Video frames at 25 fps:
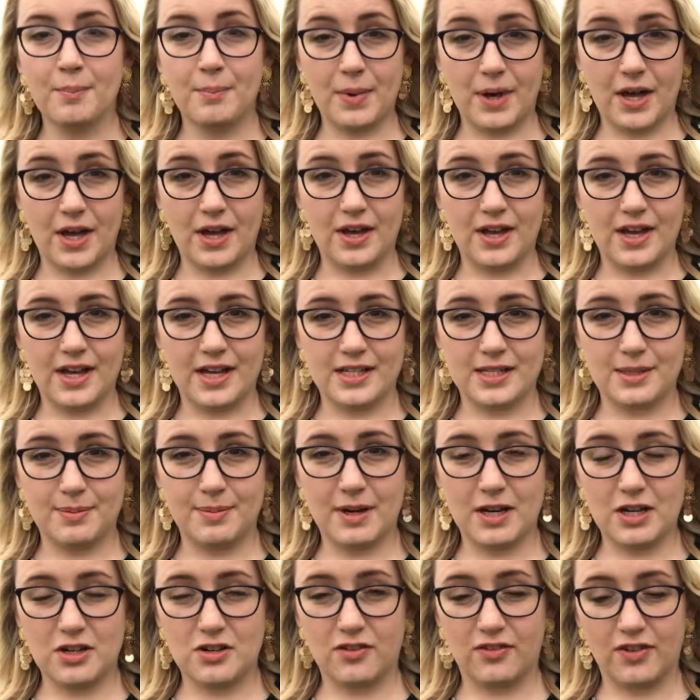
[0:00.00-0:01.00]
But it's a
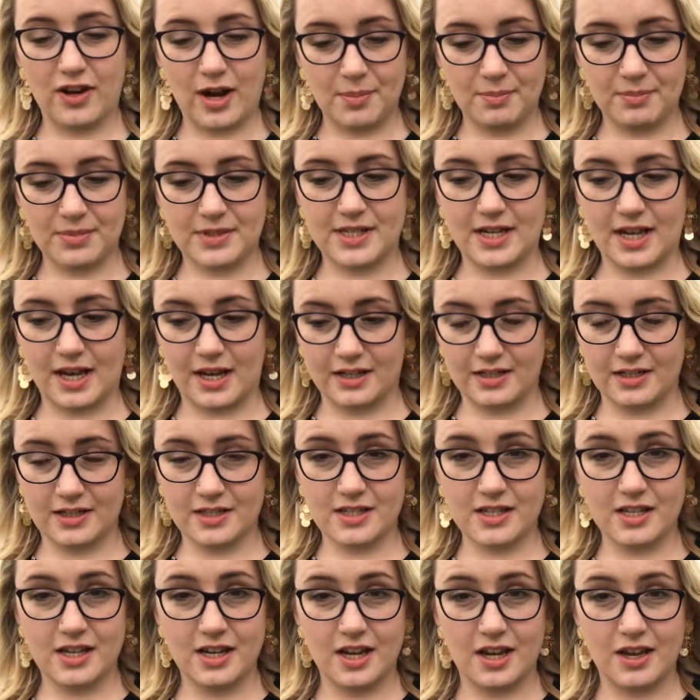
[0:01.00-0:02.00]
picture of an
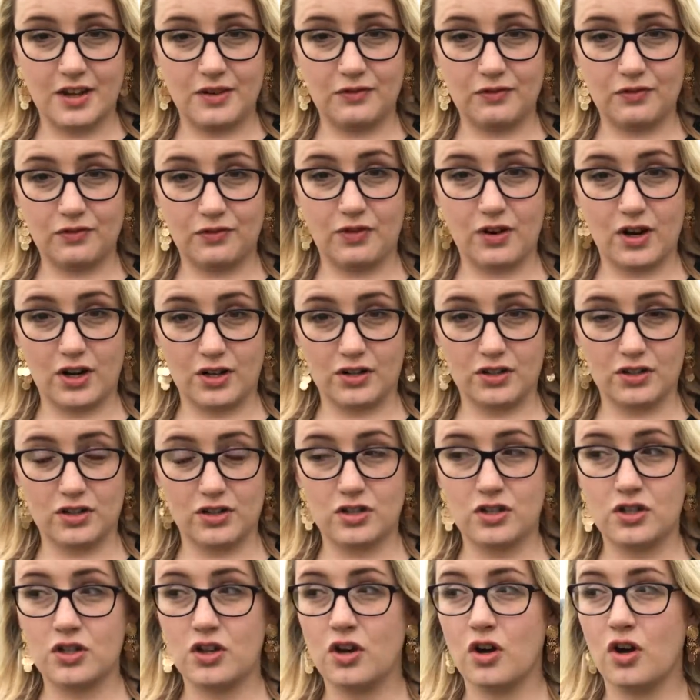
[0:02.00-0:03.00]
ampersand in
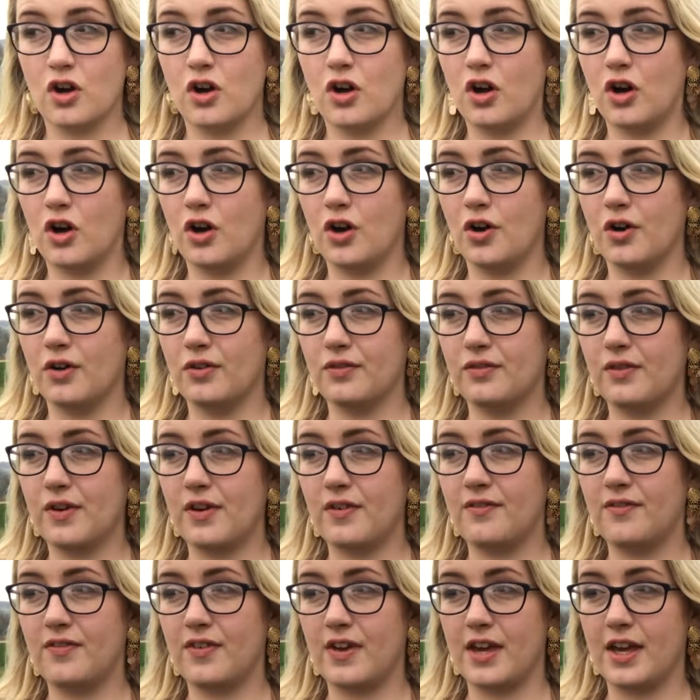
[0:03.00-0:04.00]
front of
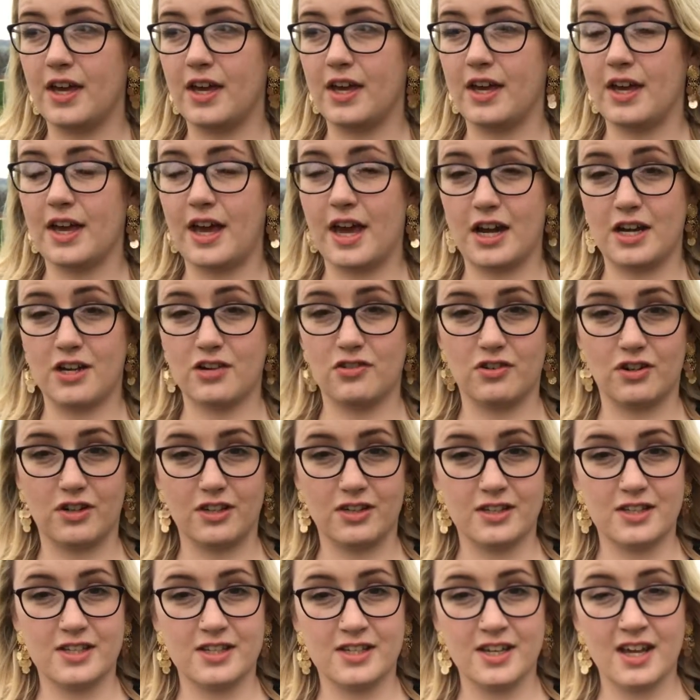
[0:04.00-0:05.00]
the
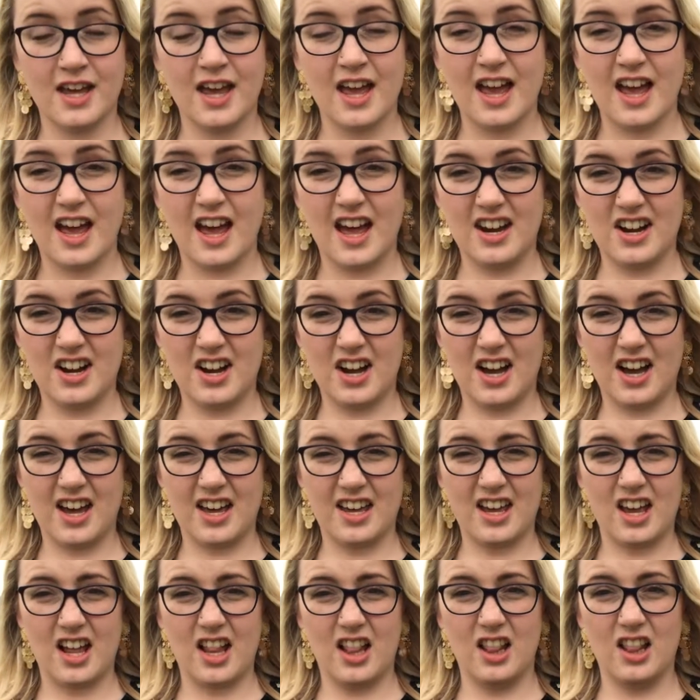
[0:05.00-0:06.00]
entrance, and
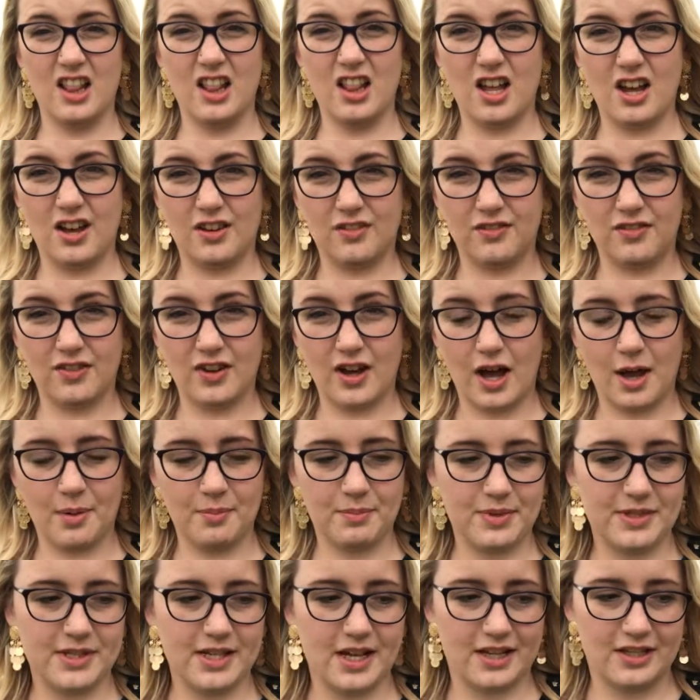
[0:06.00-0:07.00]
I love
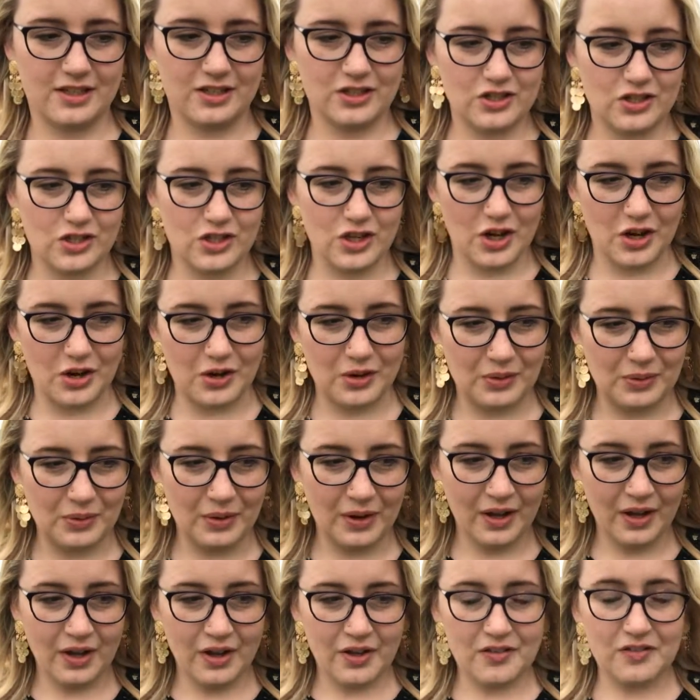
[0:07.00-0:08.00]
ampersands, so
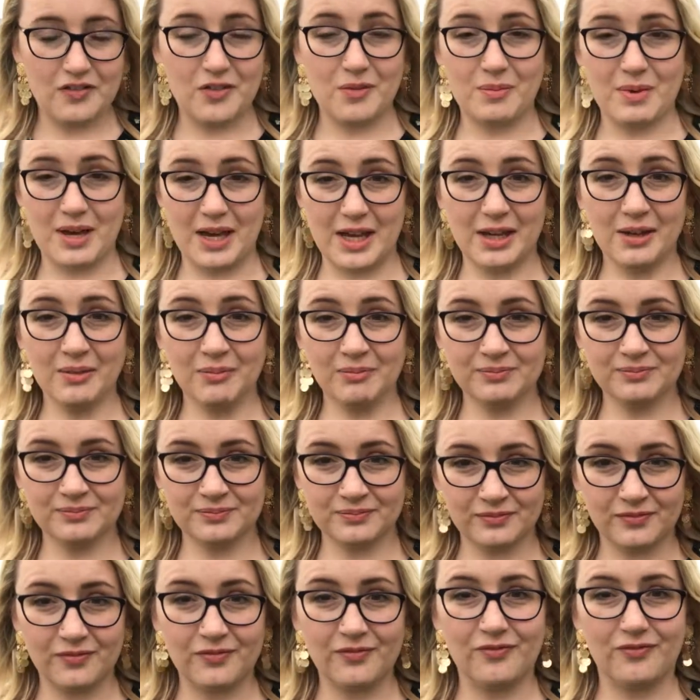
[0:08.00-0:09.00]
for me
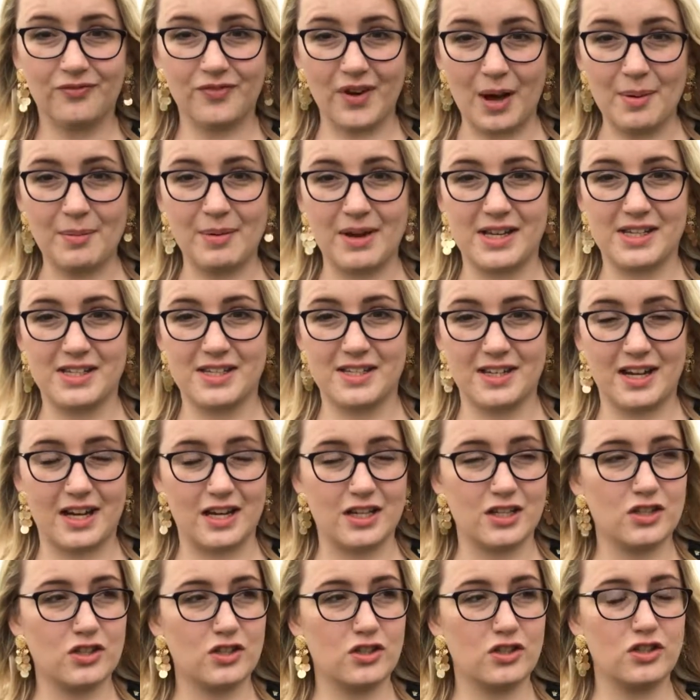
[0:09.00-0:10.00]
that makes the
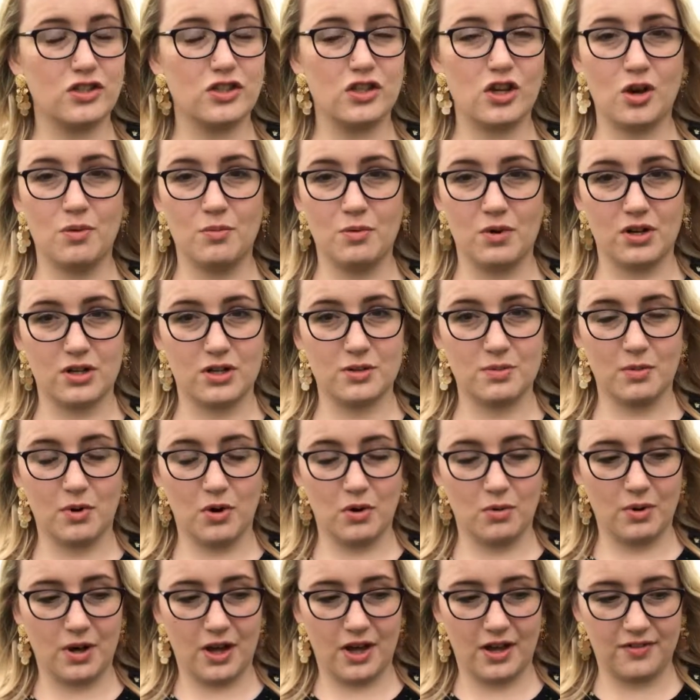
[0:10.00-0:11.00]
day so much
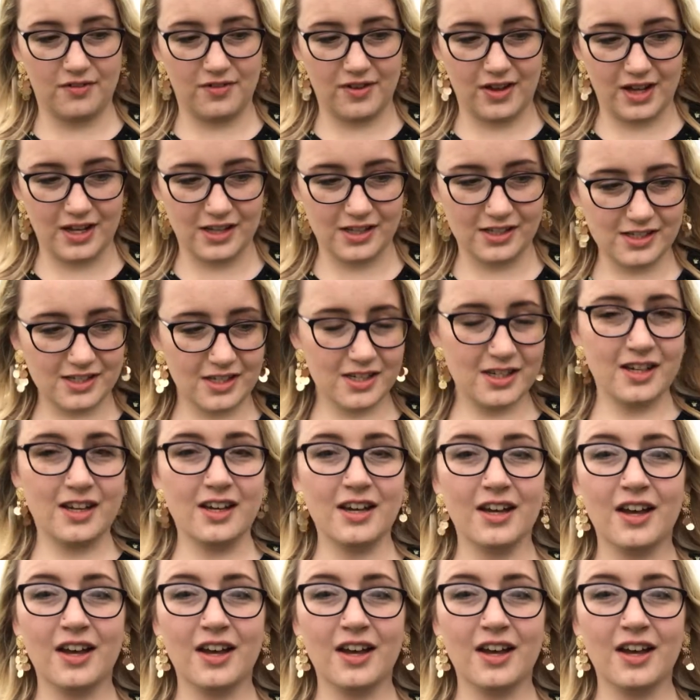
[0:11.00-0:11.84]
more worth it.